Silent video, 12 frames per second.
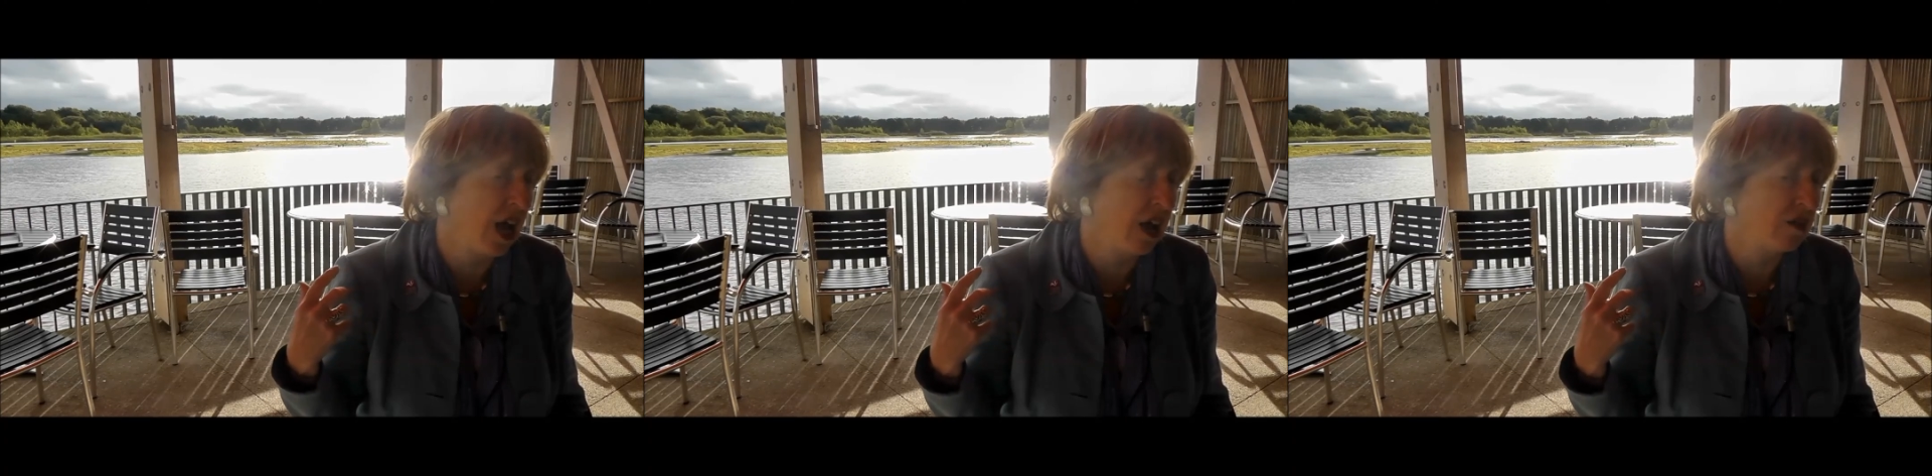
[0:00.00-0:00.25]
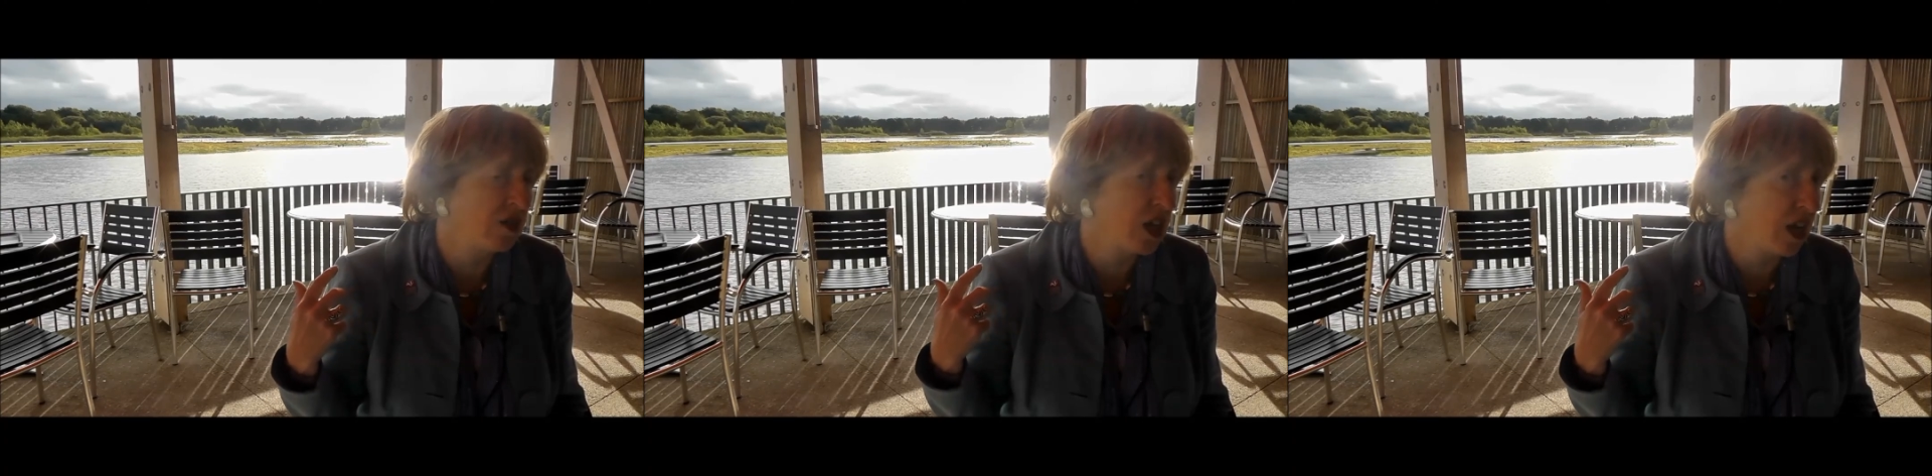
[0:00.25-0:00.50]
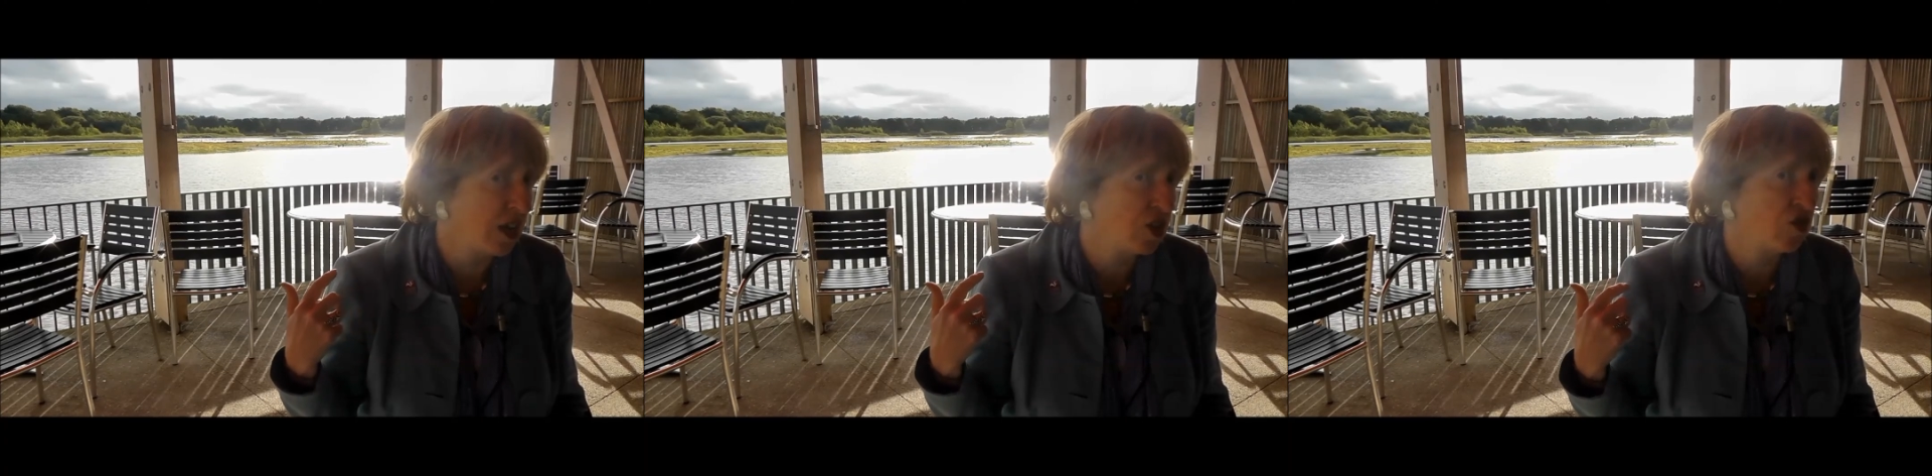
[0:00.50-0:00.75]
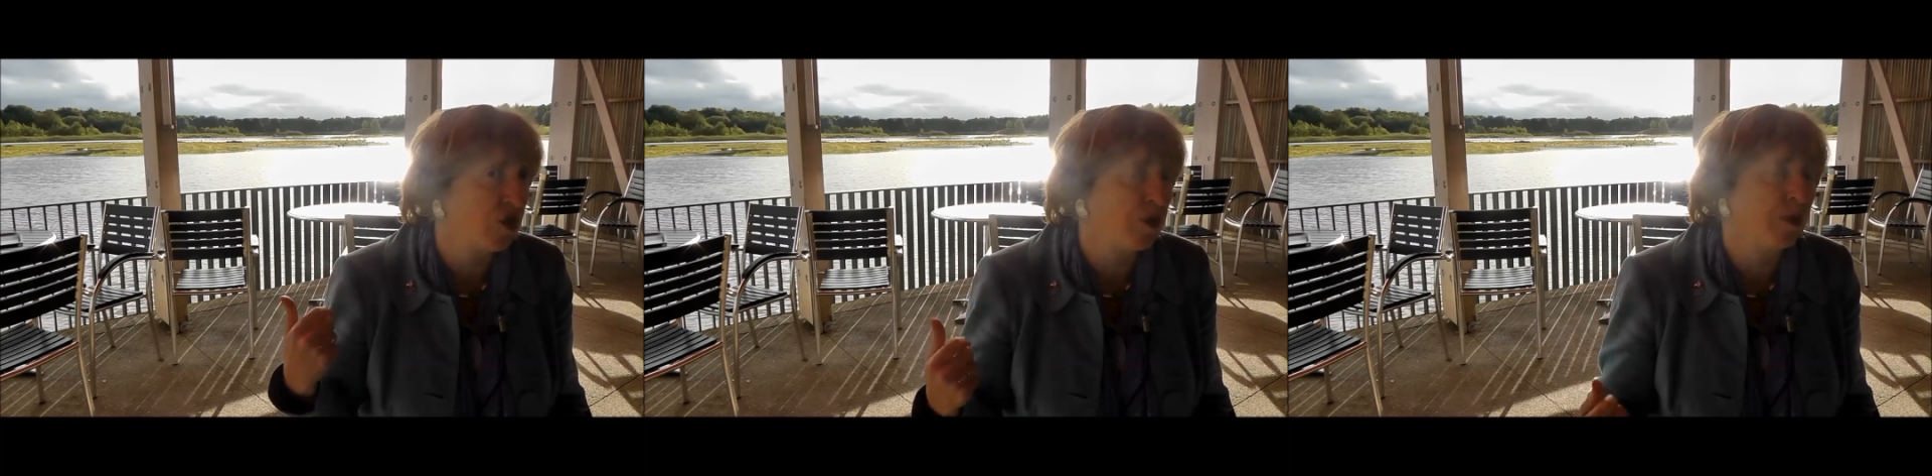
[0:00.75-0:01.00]
and
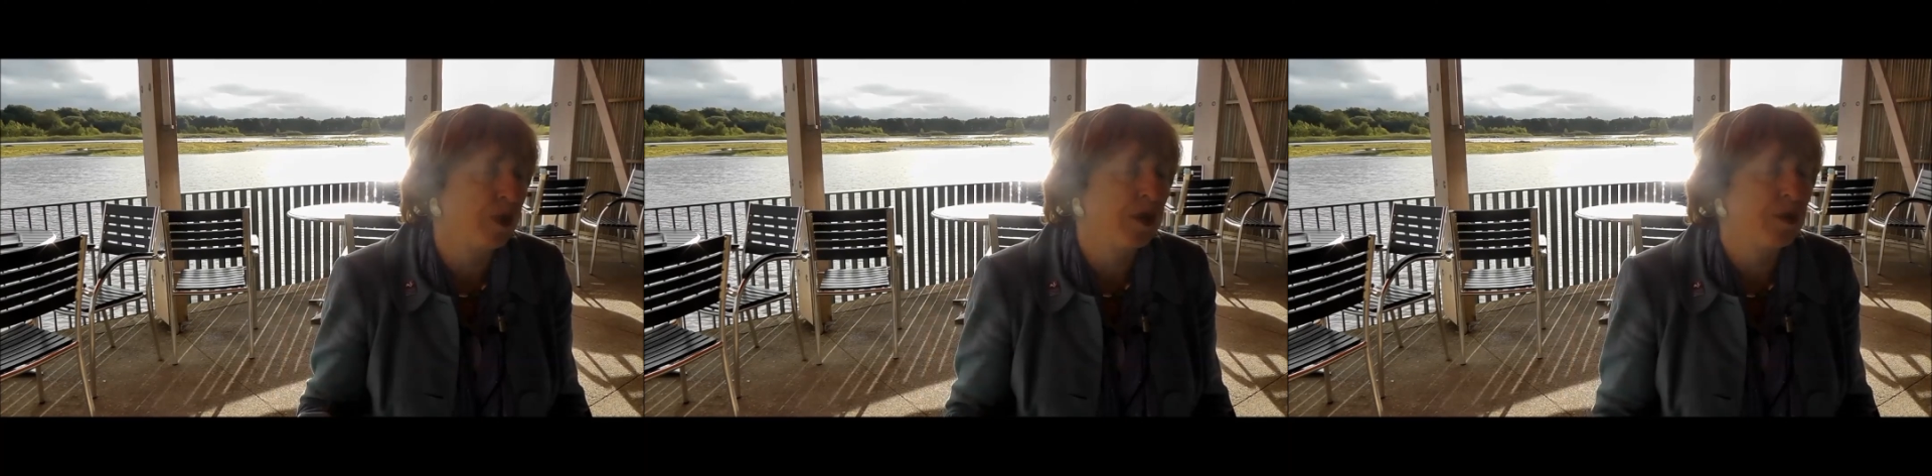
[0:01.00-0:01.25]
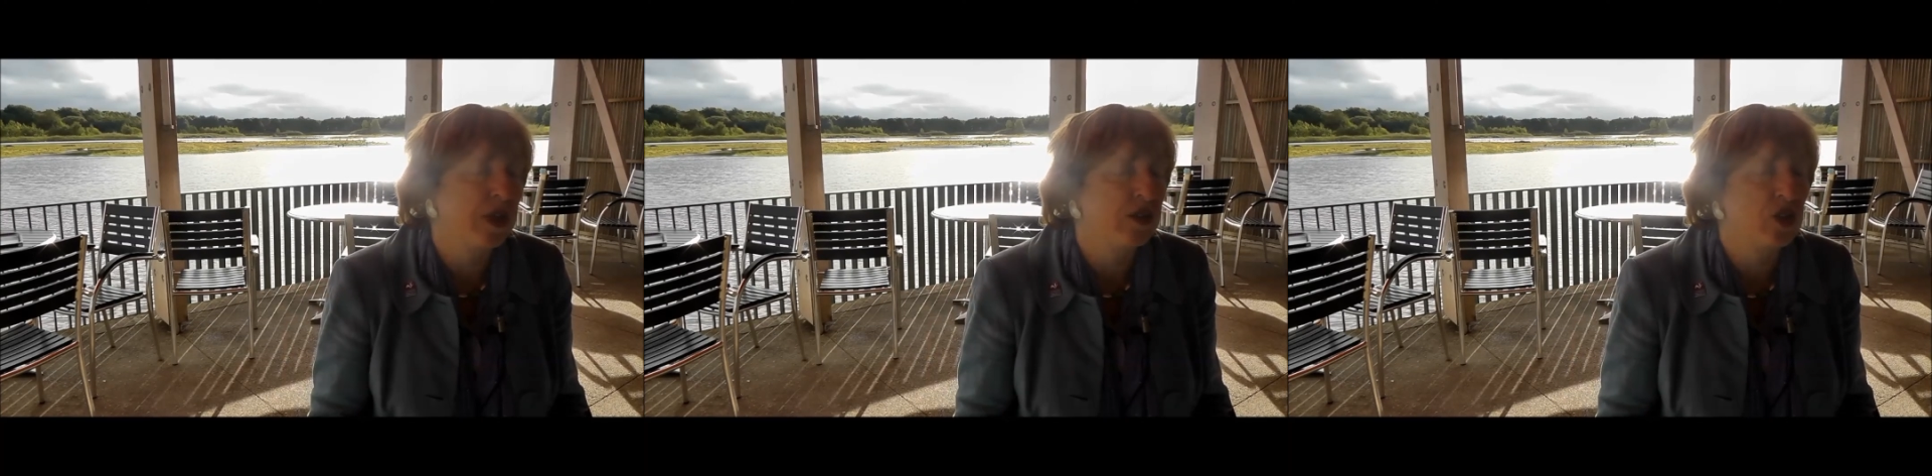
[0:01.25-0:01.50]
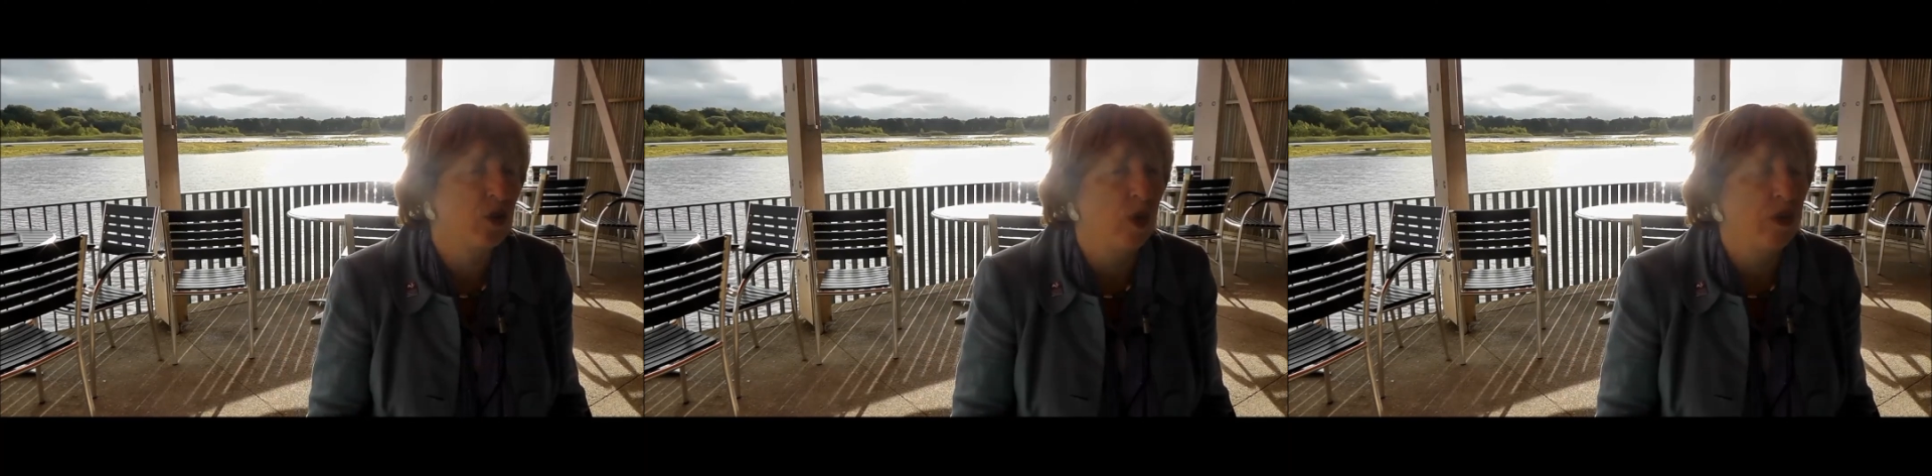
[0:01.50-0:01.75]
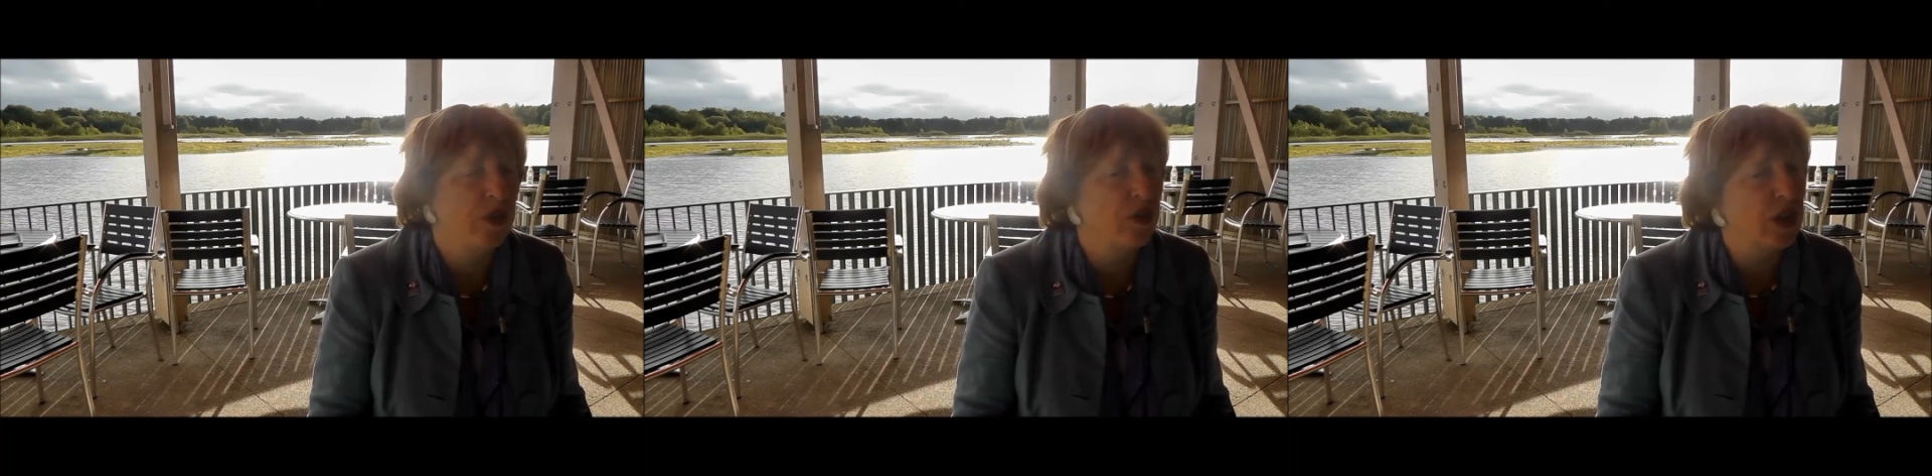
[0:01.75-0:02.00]
classroom being built on
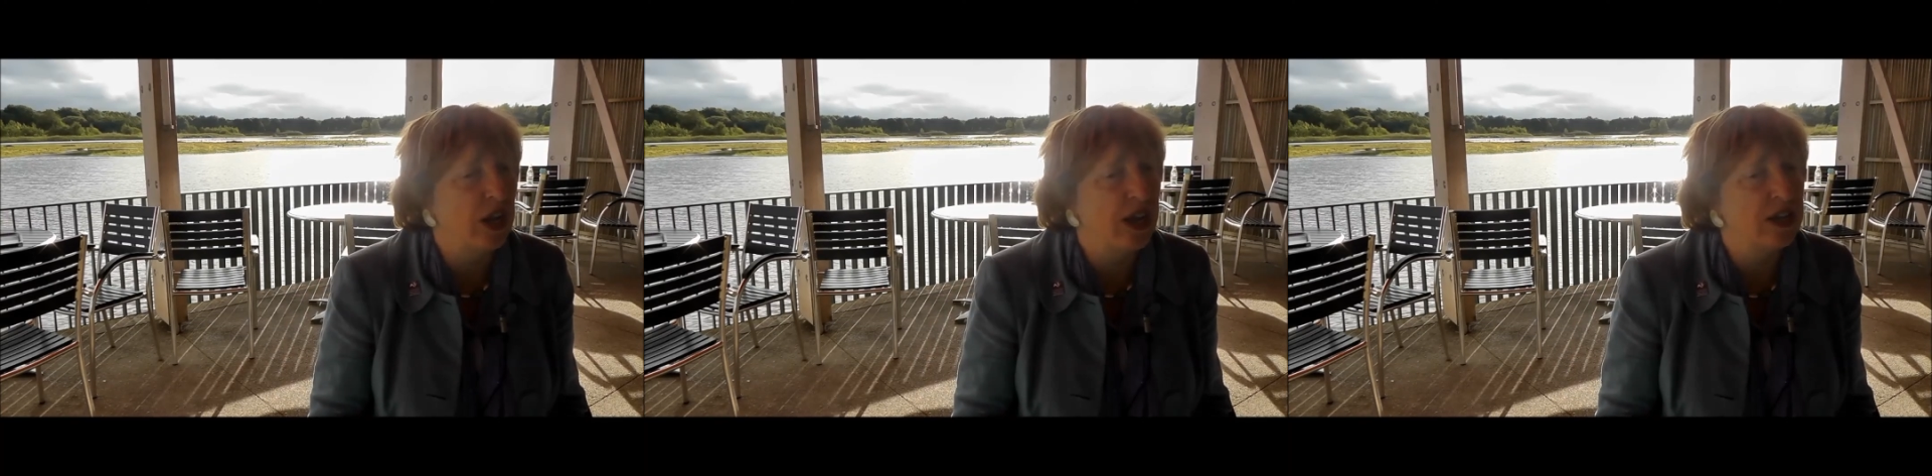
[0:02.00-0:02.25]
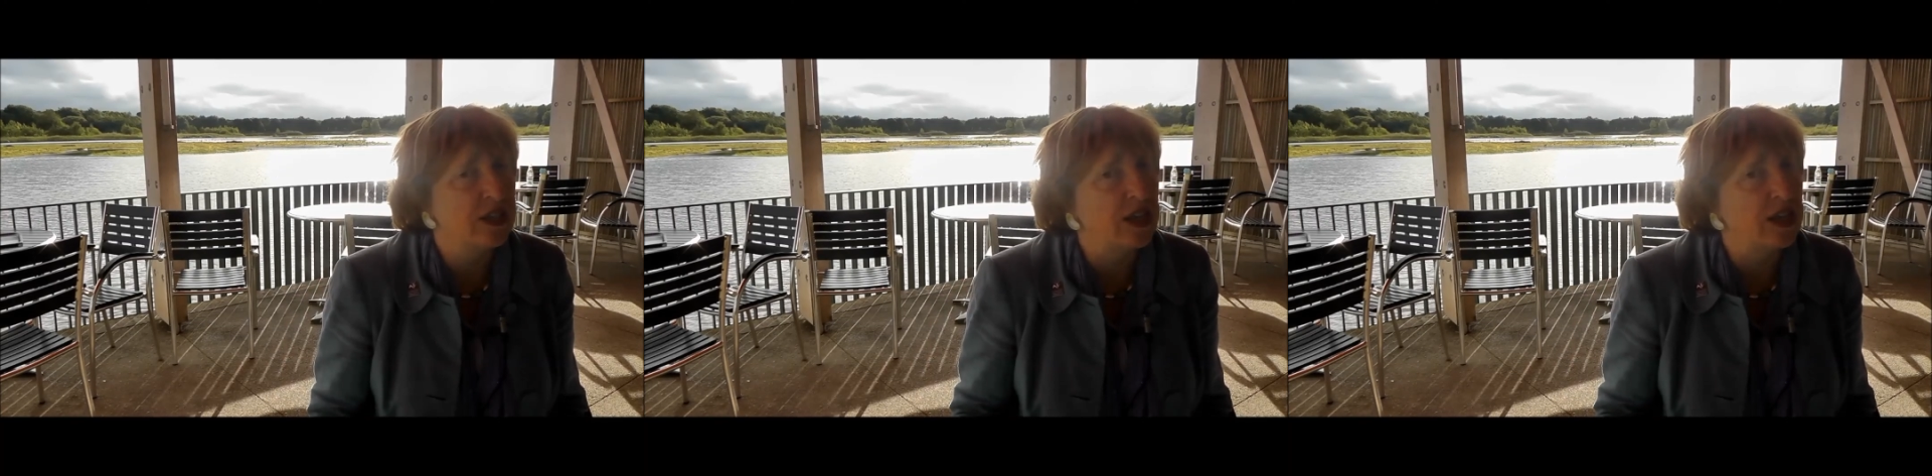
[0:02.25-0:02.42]
one of the other lakes